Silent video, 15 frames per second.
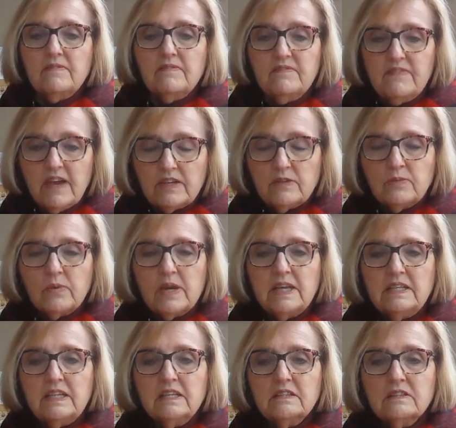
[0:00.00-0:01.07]

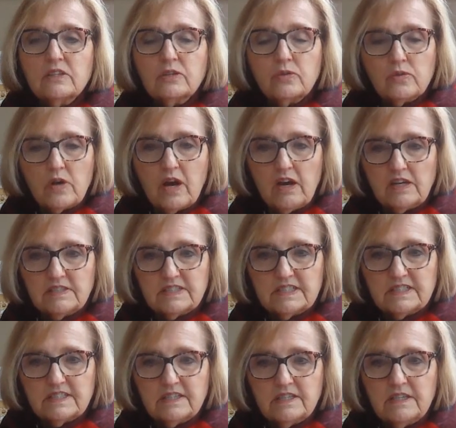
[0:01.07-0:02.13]
venerating the
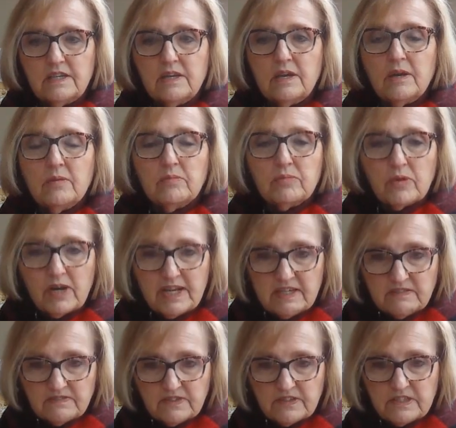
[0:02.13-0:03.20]
cross,
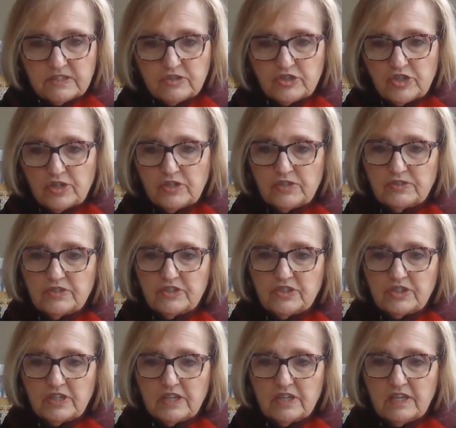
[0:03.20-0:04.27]
praying for the
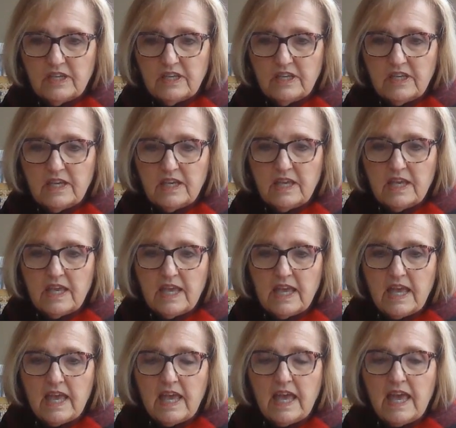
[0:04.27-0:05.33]
church,
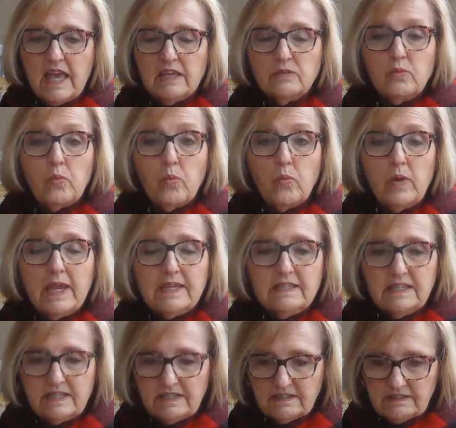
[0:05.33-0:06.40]
and
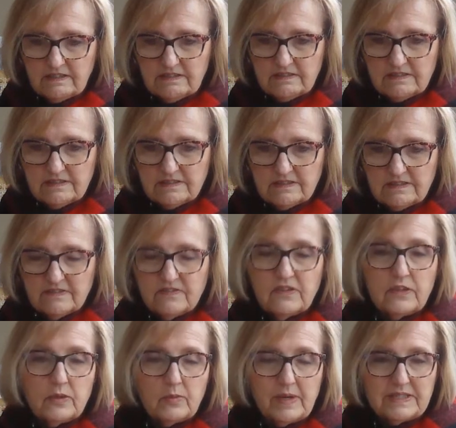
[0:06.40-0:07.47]
waiting
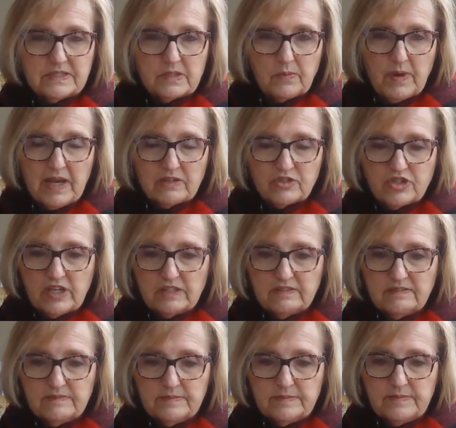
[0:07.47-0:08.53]
for the
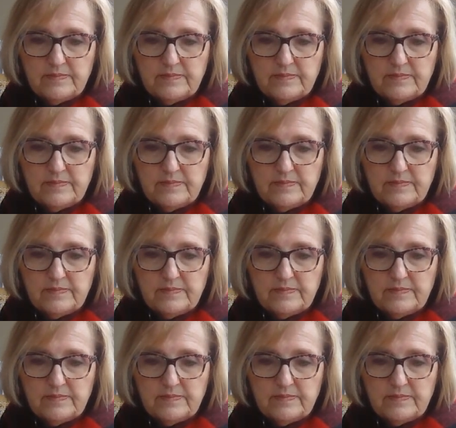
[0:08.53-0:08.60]
resurrection.